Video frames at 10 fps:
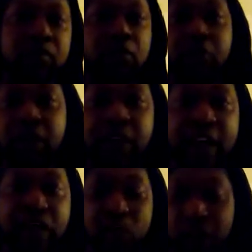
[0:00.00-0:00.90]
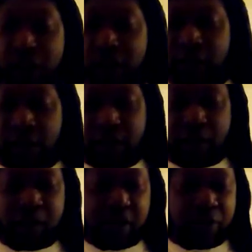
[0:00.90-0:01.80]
spread that way. But the